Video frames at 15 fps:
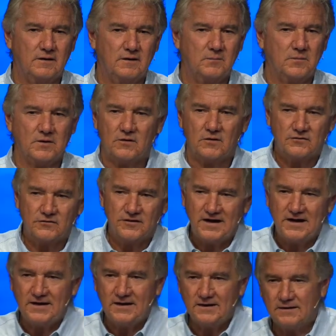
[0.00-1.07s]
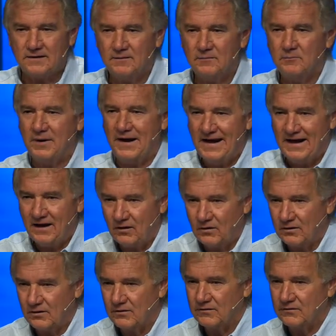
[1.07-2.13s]
because they didn't
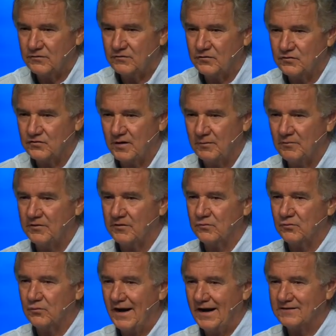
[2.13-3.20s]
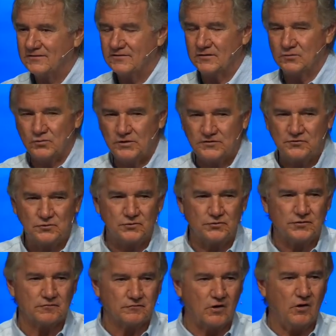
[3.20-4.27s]
bow to some of the rites and rituals
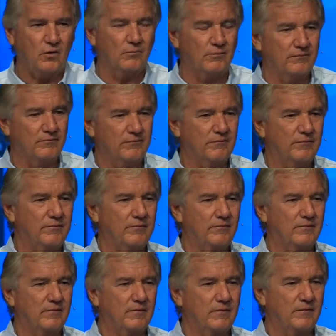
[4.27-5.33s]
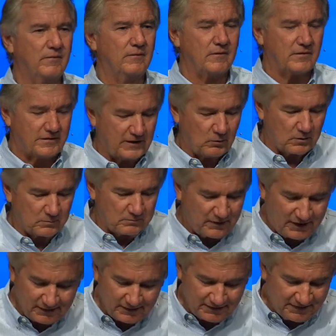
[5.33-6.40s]
of Rome. They weren't
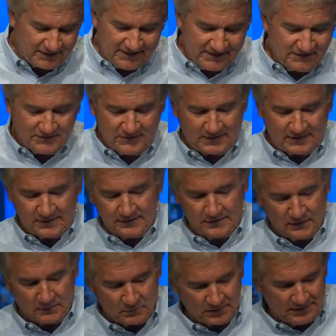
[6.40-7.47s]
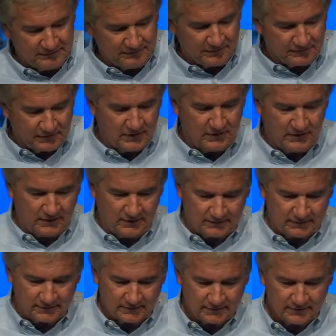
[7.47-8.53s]
polytheistic in their belief of God.
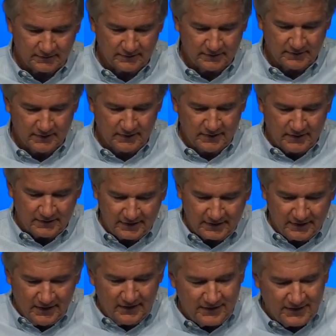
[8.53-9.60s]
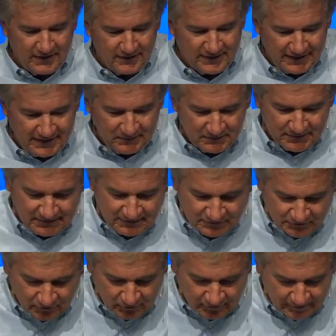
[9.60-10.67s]
They, they, they
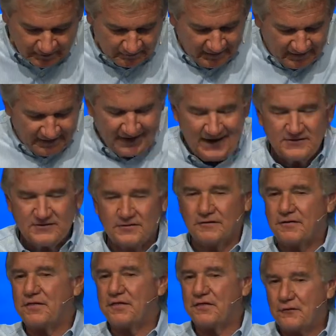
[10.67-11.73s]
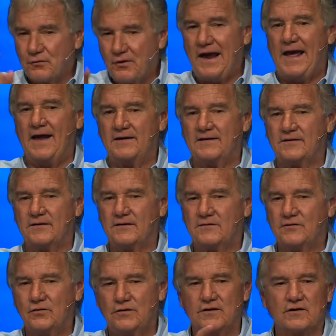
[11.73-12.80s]
saw them as a threat
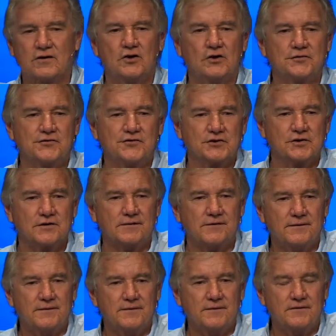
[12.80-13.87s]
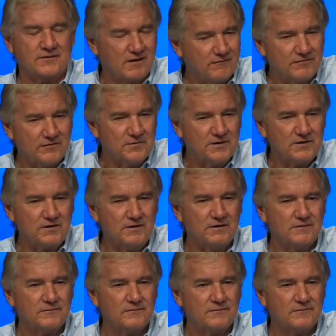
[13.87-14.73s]
to their culture. Sound familiar?